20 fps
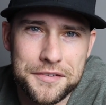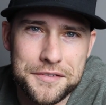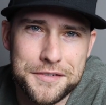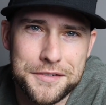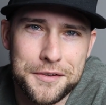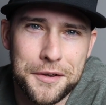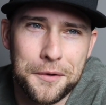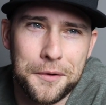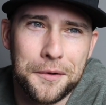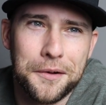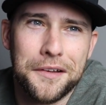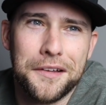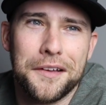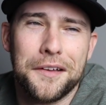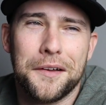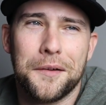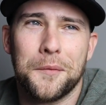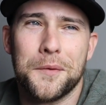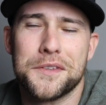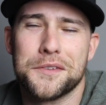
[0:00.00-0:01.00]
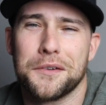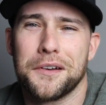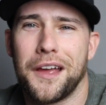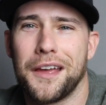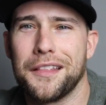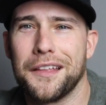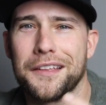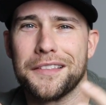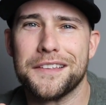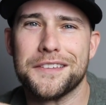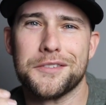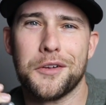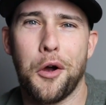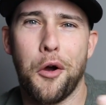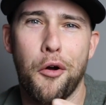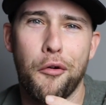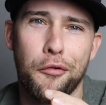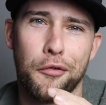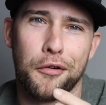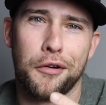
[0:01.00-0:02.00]
So we sort of had like these
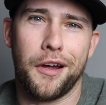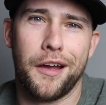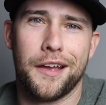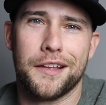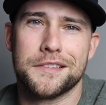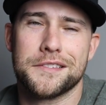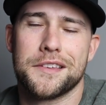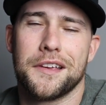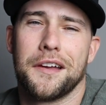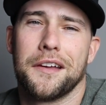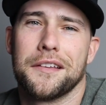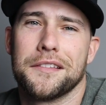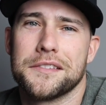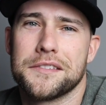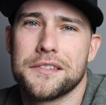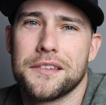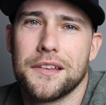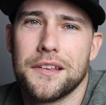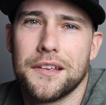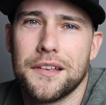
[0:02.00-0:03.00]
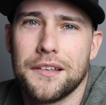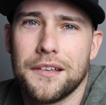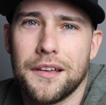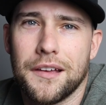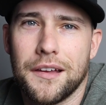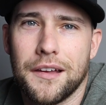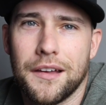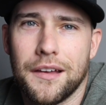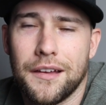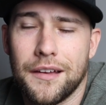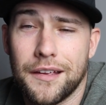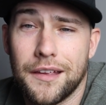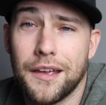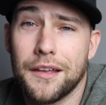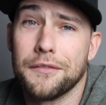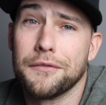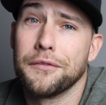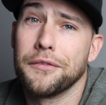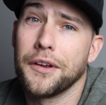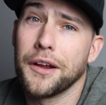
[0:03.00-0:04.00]
override signs,
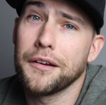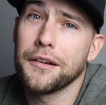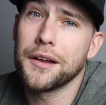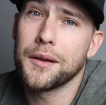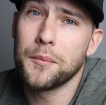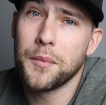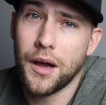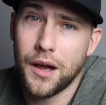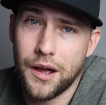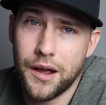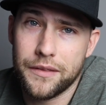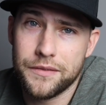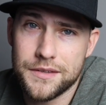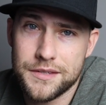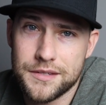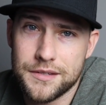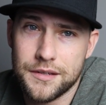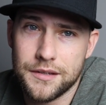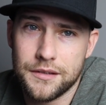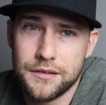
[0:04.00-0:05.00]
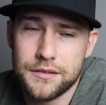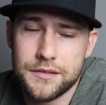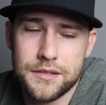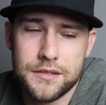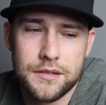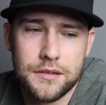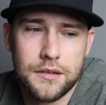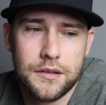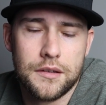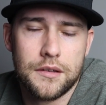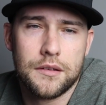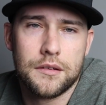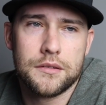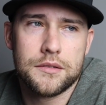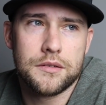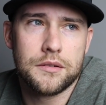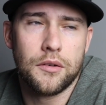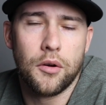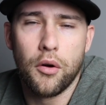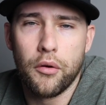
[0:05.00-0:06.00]
again, very behind the scenes
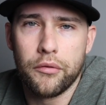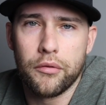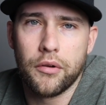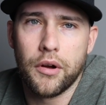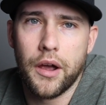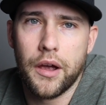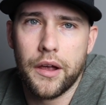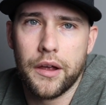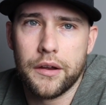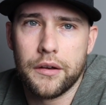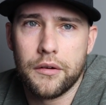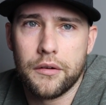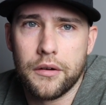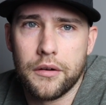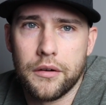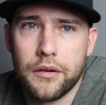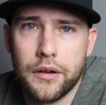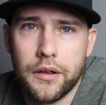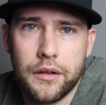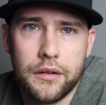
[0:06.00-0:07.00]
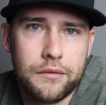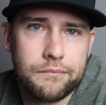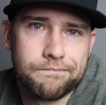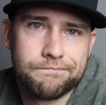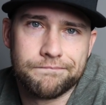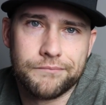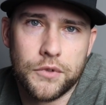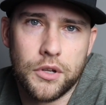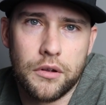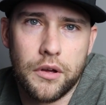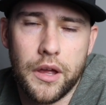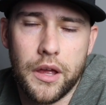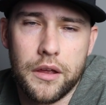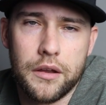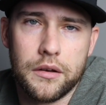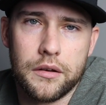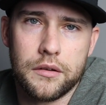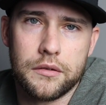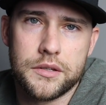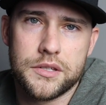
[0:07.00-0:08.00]
to override our, you know,
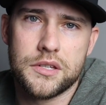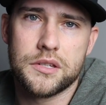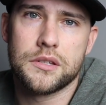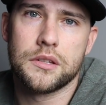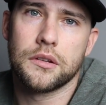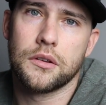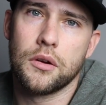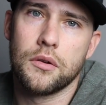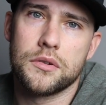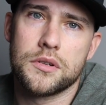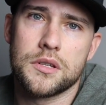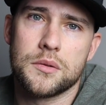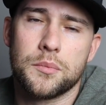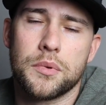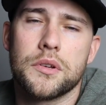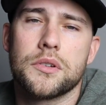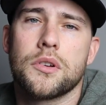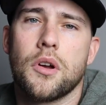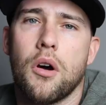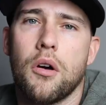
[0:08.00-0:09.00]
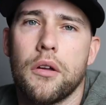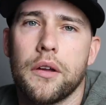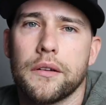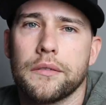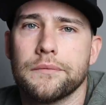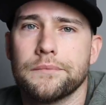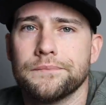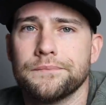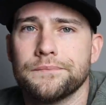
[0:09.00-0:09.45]
head and assistant coach's pitch calling.